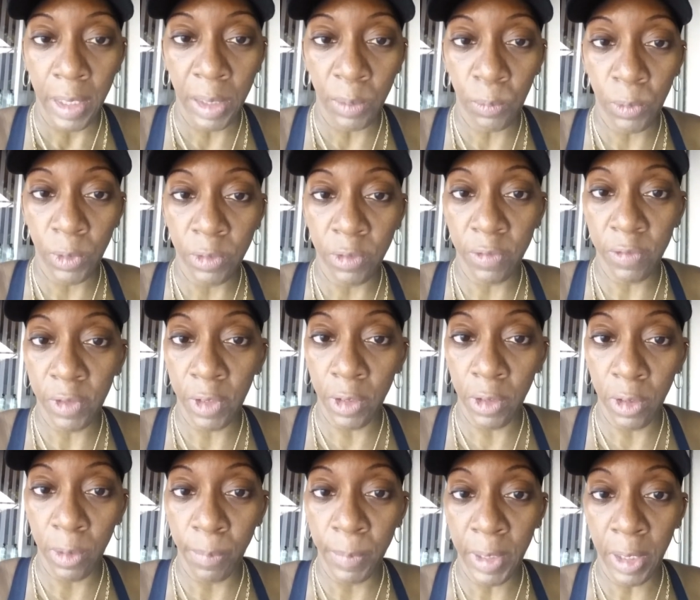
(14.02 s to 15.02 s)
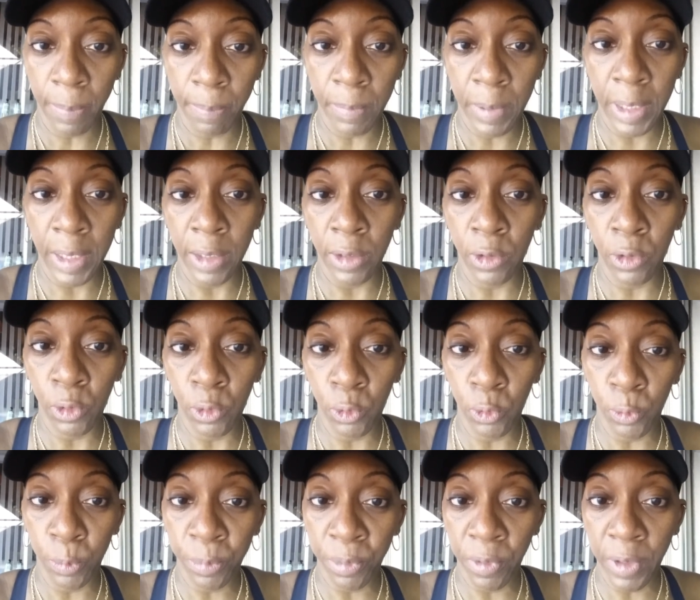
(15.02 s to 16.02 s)
I wanted to tell you about my
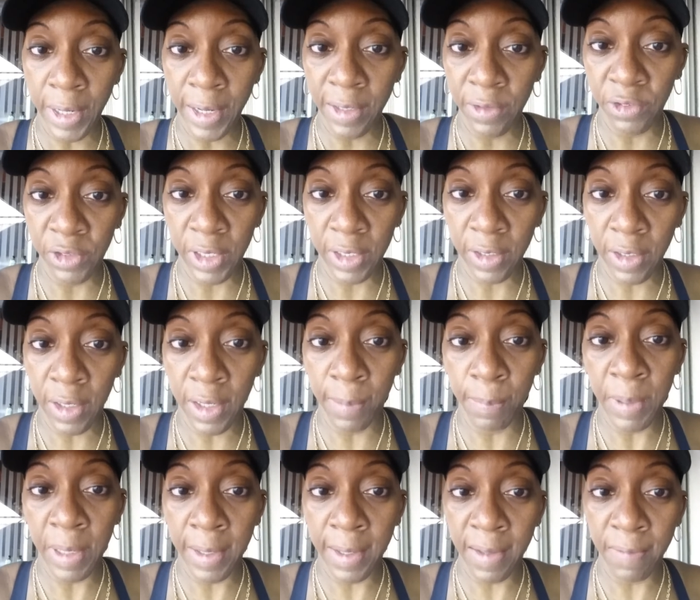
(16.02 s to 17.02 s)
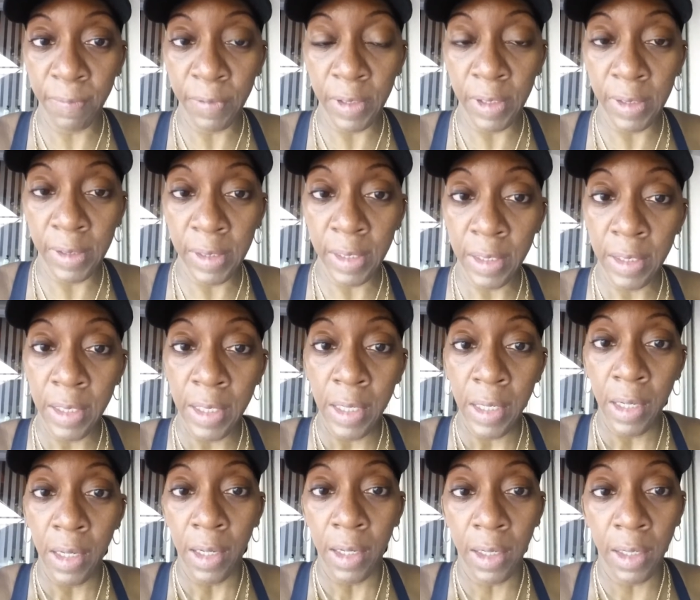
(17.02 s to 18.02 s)
new project I'm having.
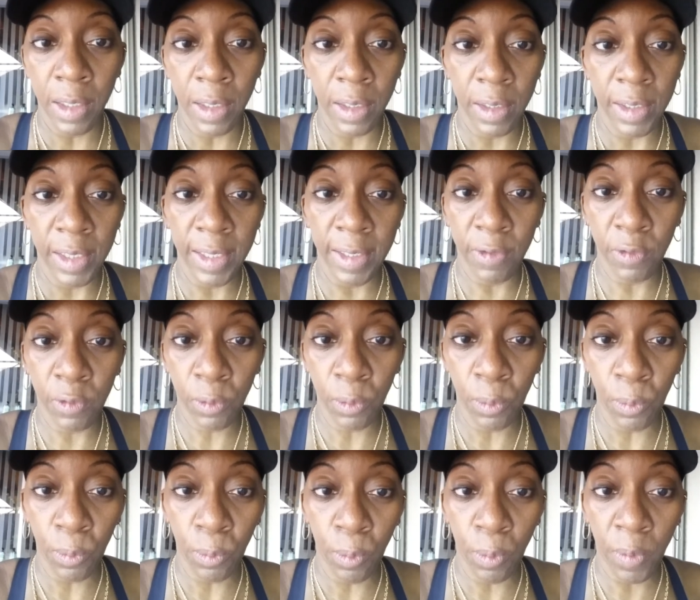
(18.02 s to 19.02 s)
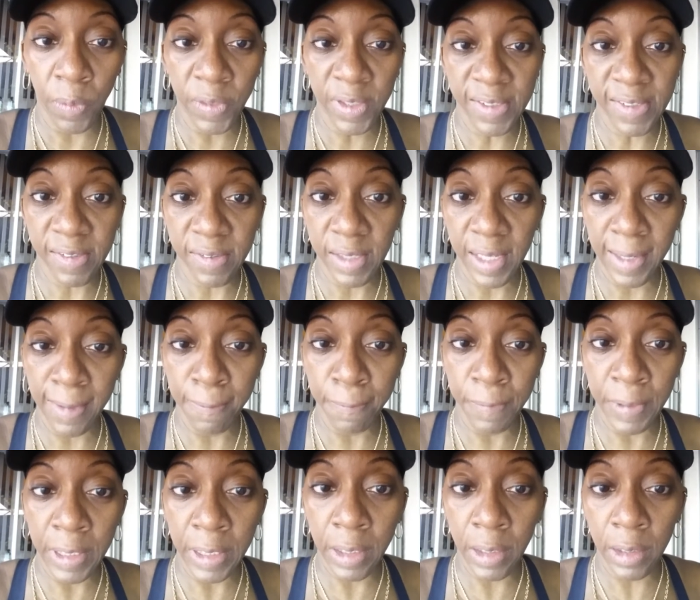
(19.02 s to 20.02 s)
Uh, it's called the Stay
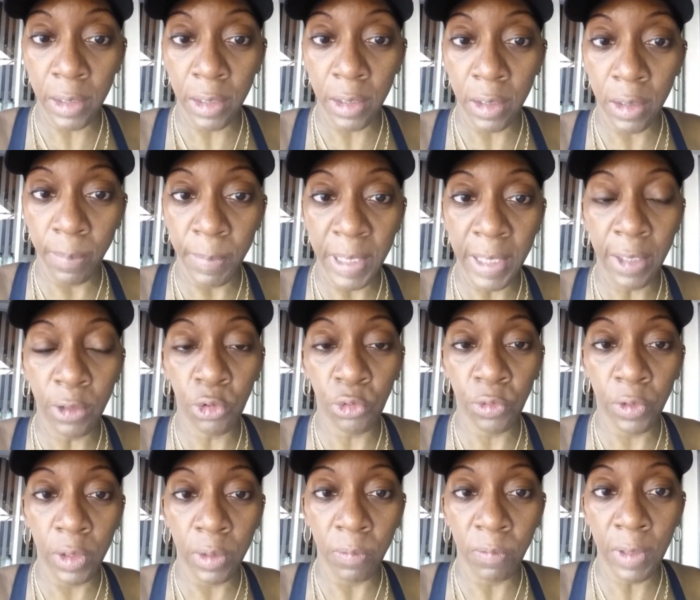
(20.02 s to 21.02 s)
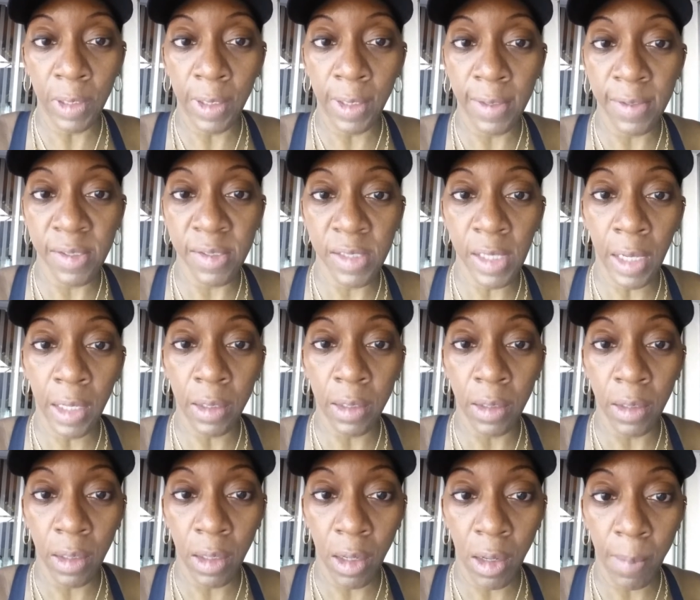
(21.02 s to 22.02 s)
Fit Club at
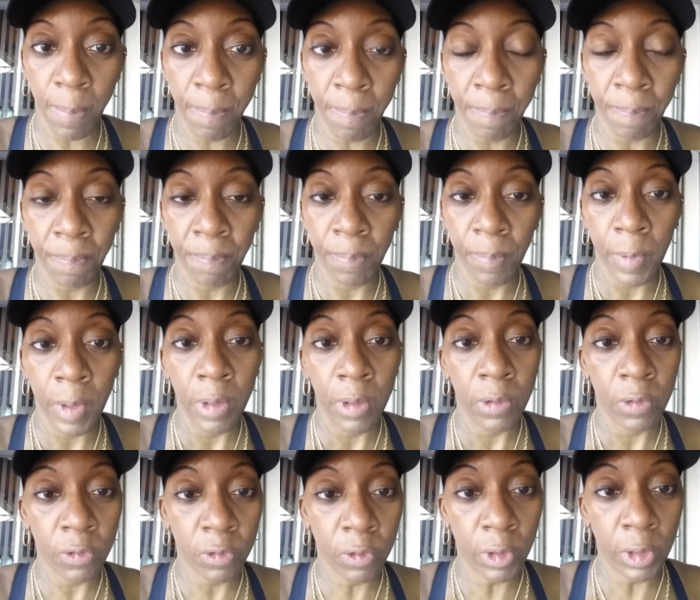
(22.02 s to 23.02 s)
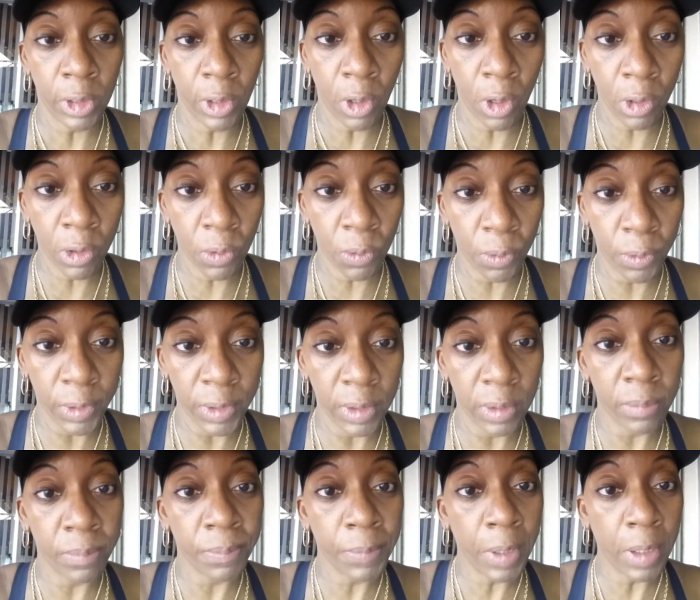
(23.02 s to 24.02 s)
trainerize.com. So log on
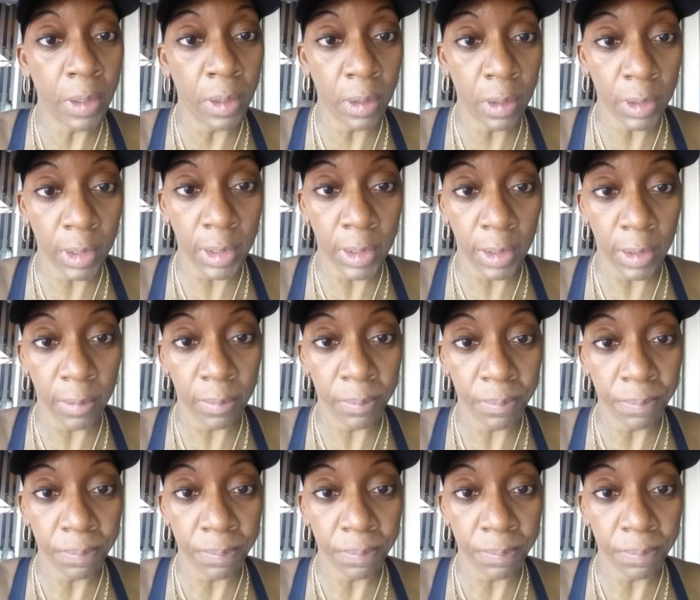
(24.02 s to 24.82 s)
it, look at it.